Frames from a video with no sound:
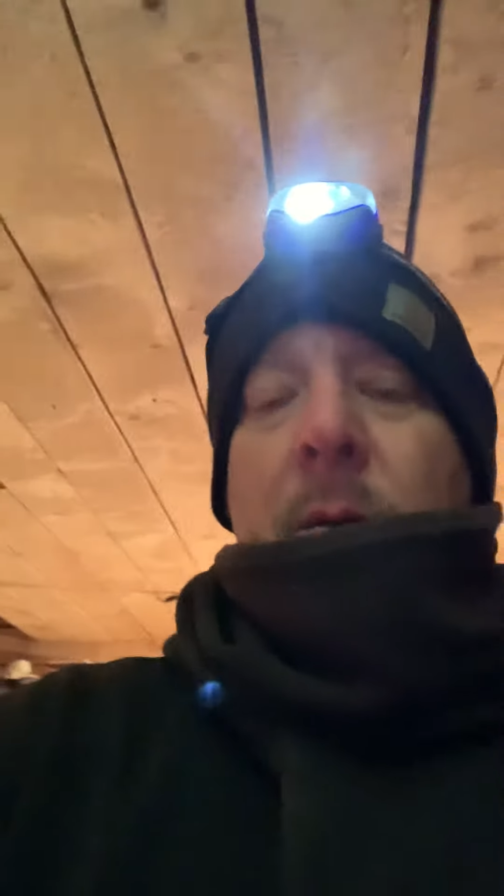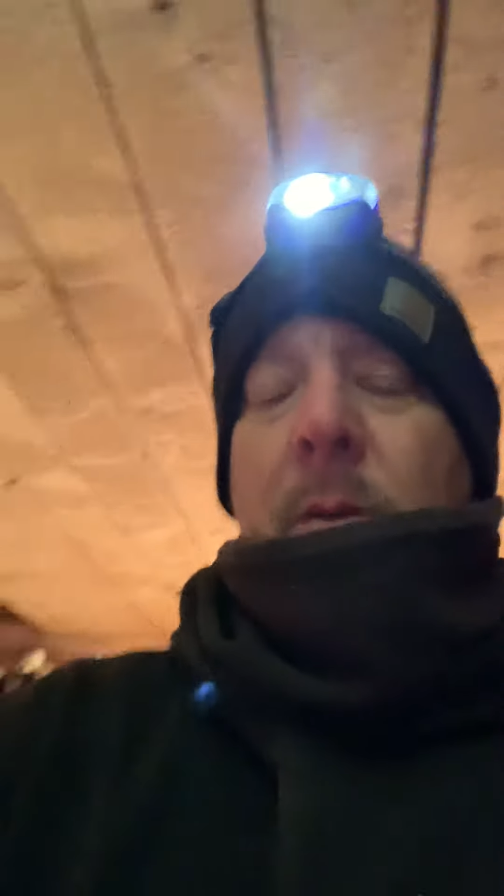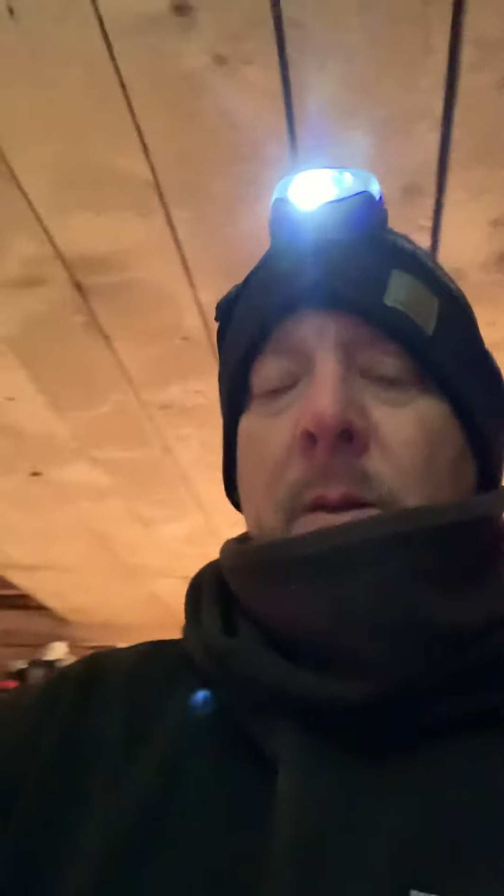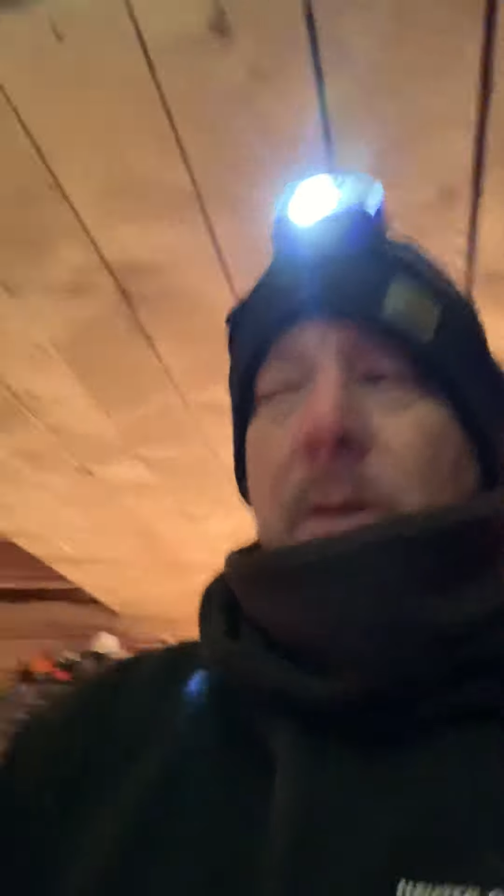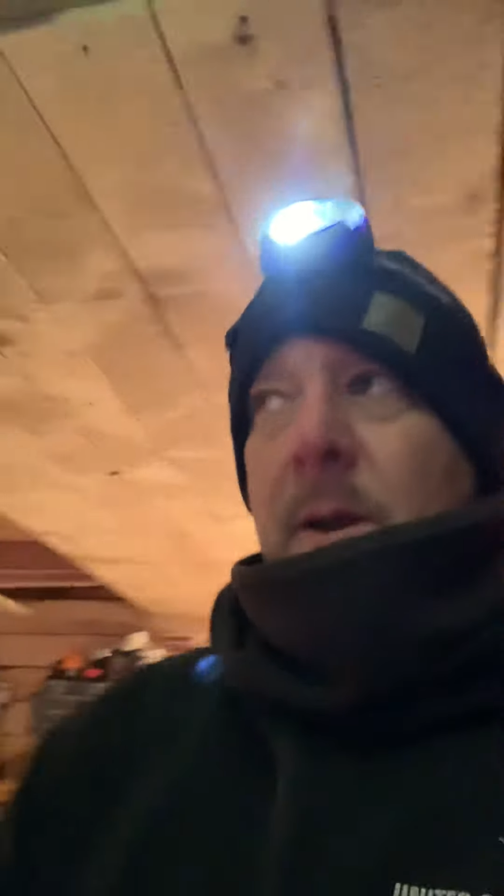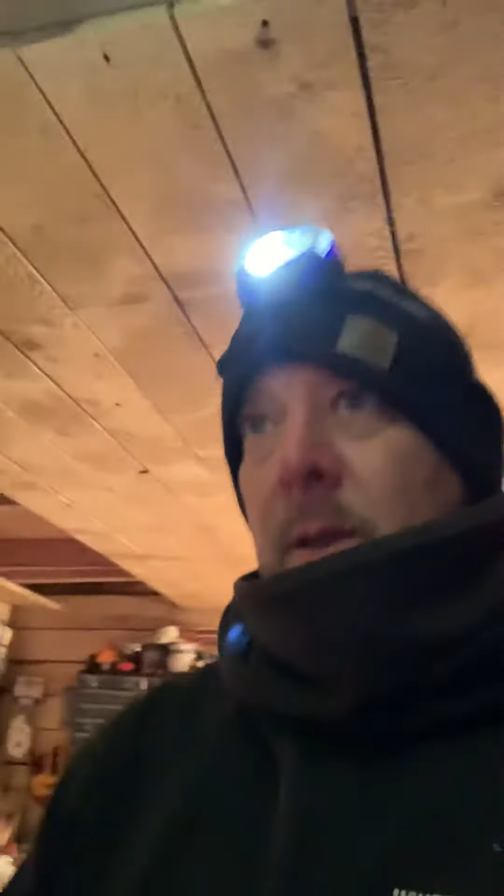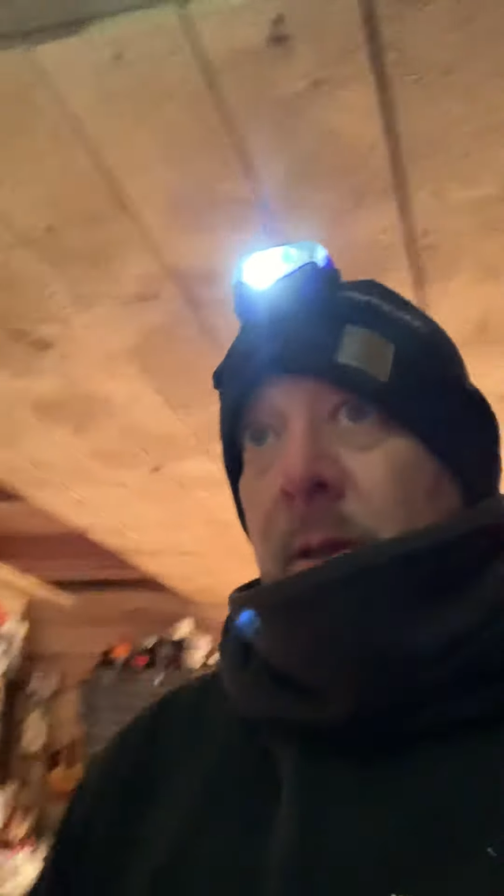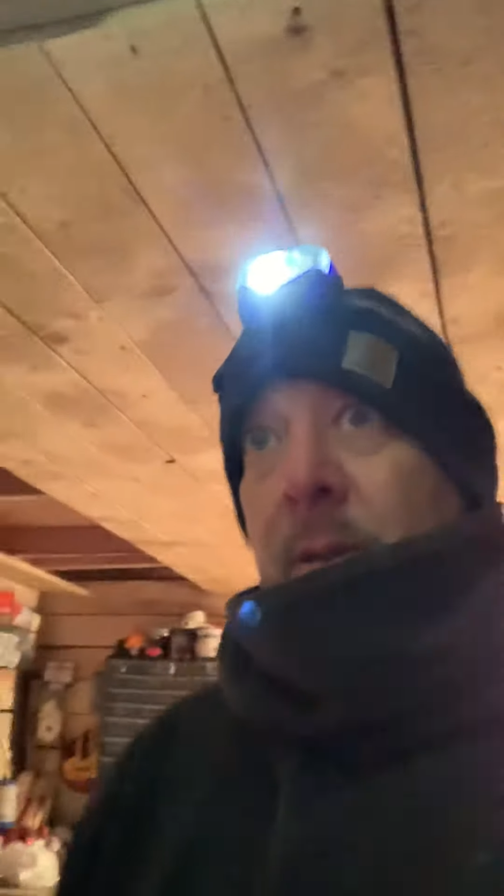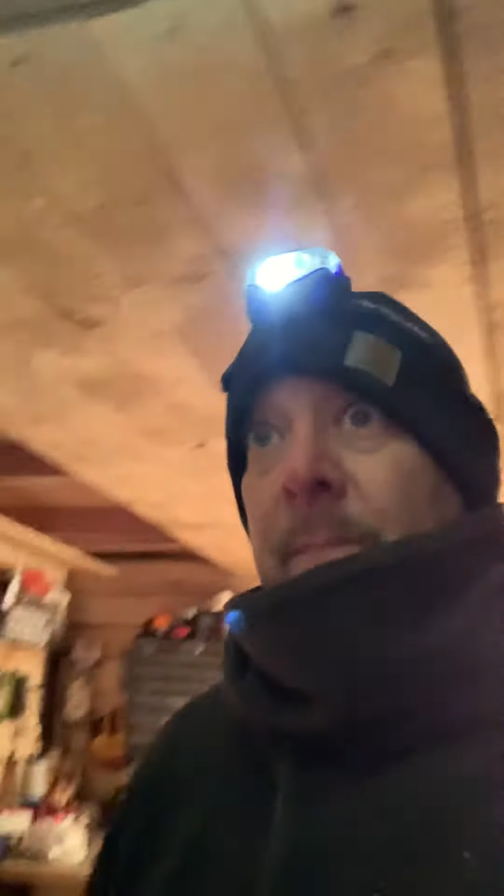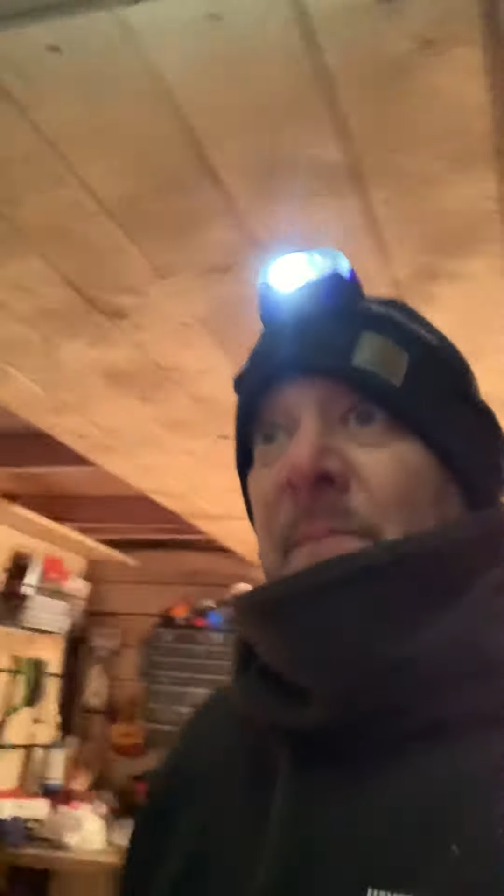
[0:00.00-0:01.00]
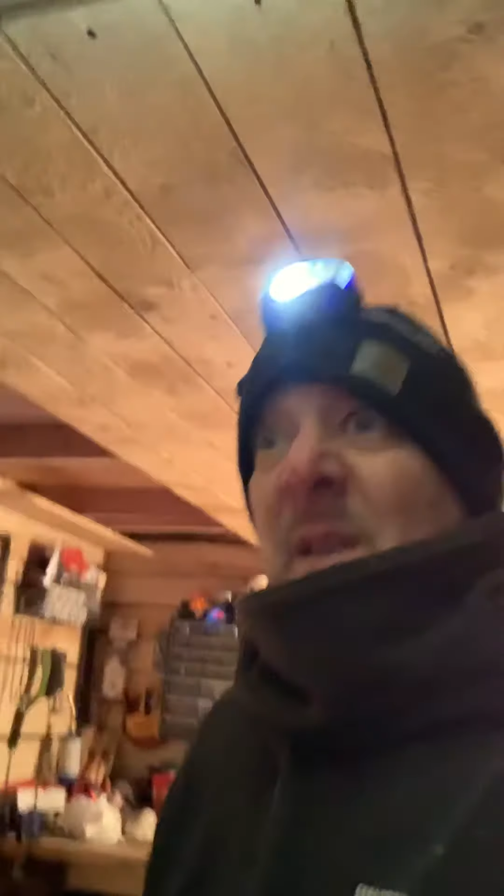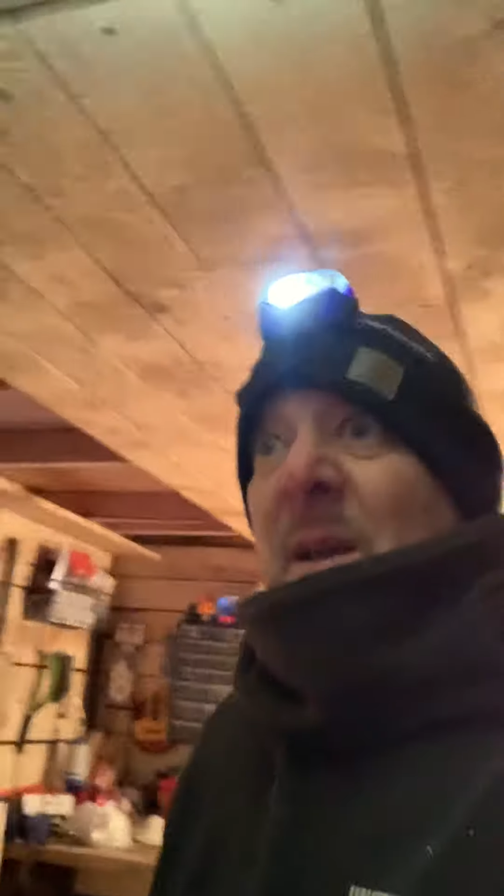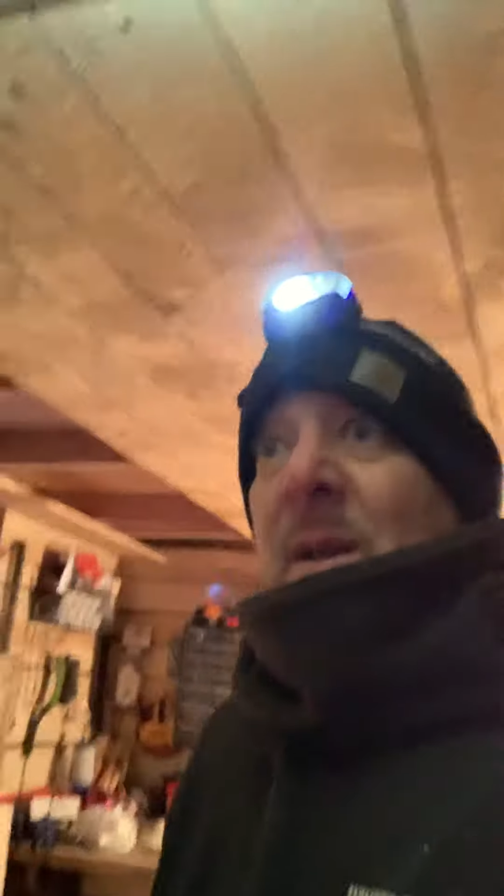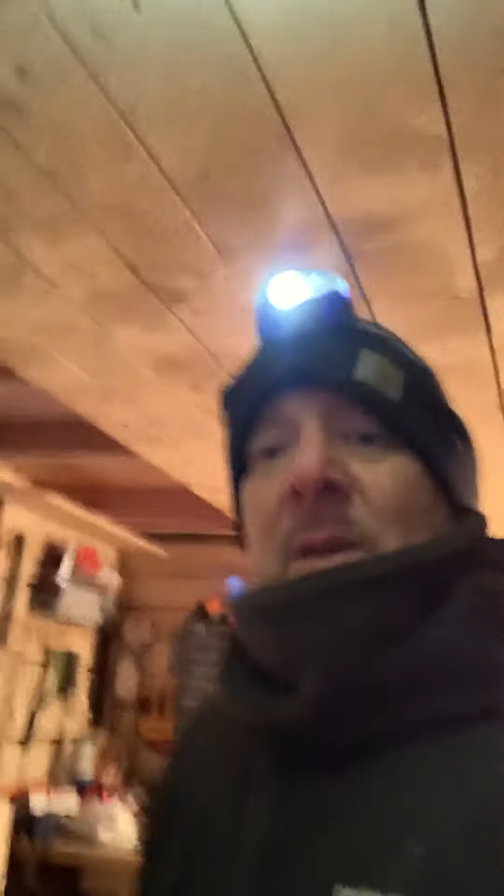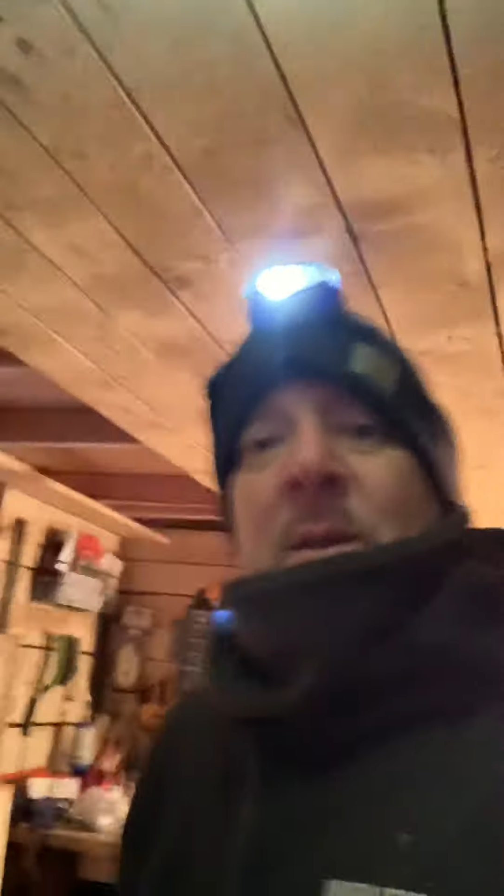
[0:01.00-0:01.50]
All right,
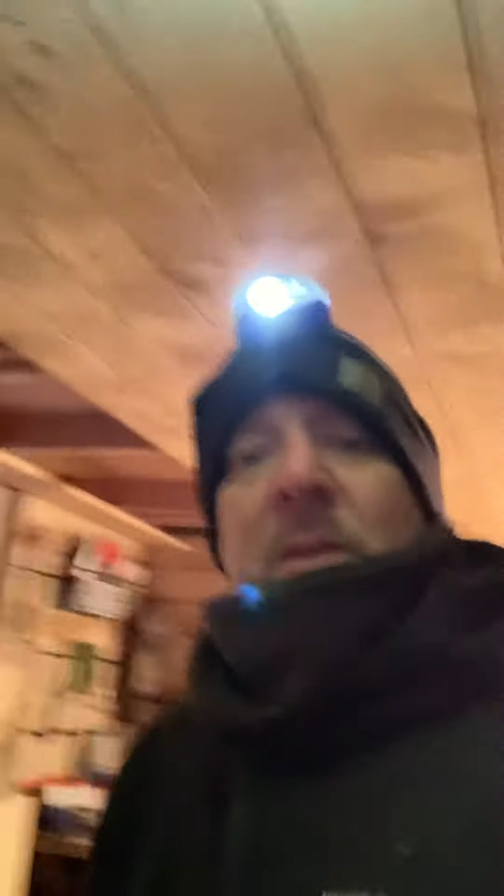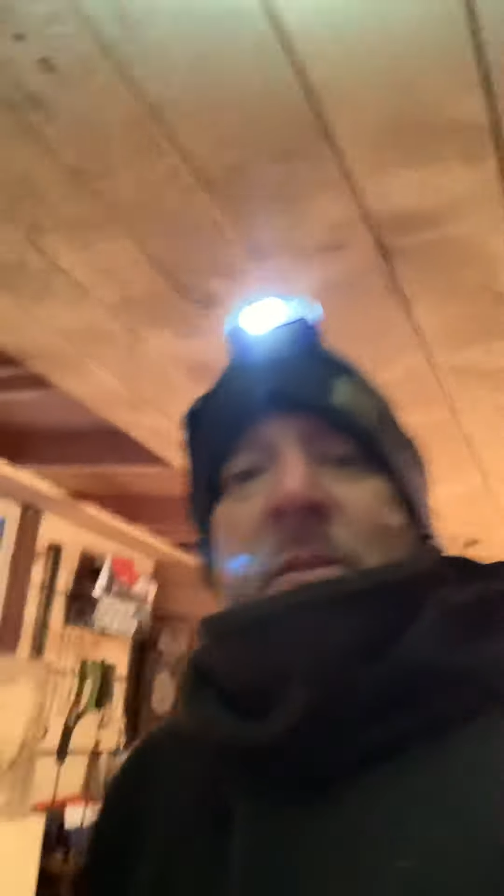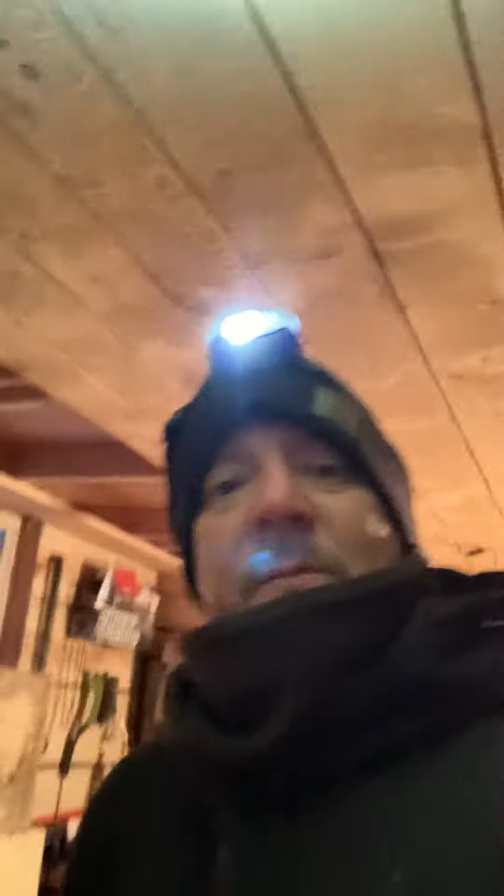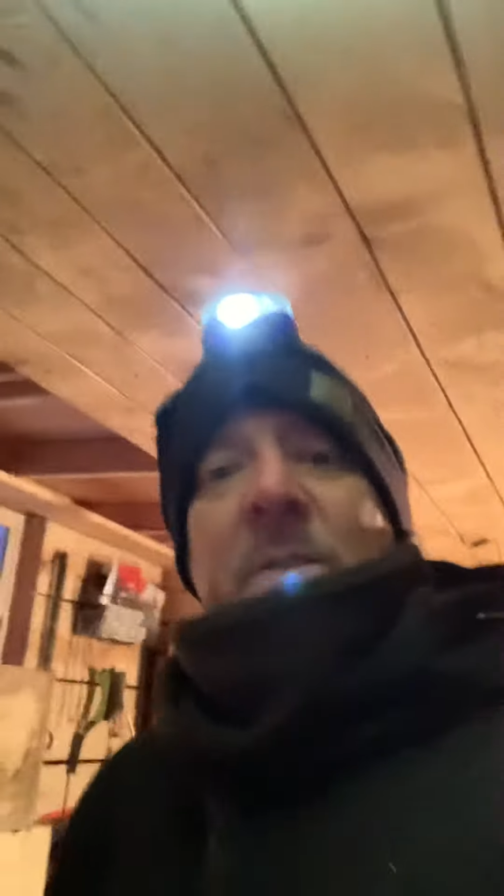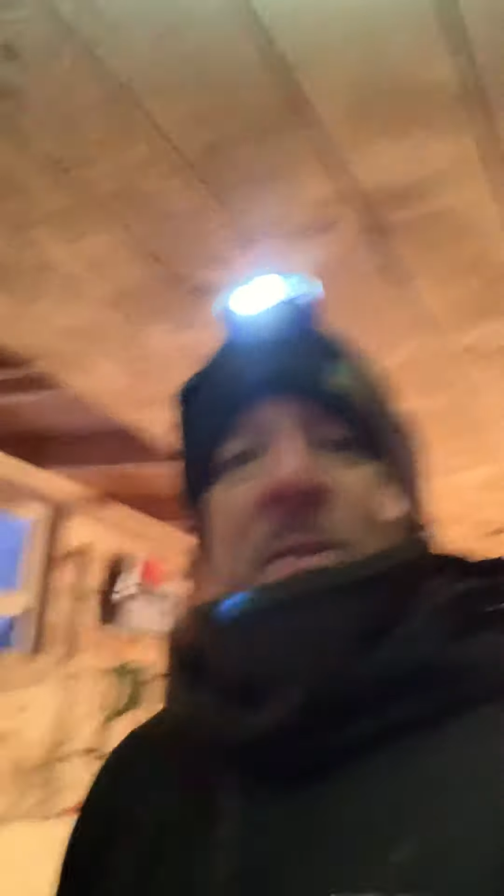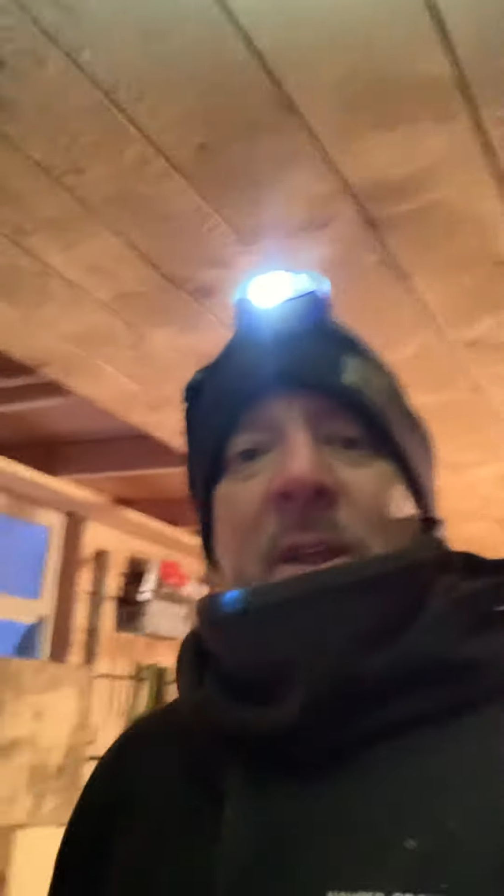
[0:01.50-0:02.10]
first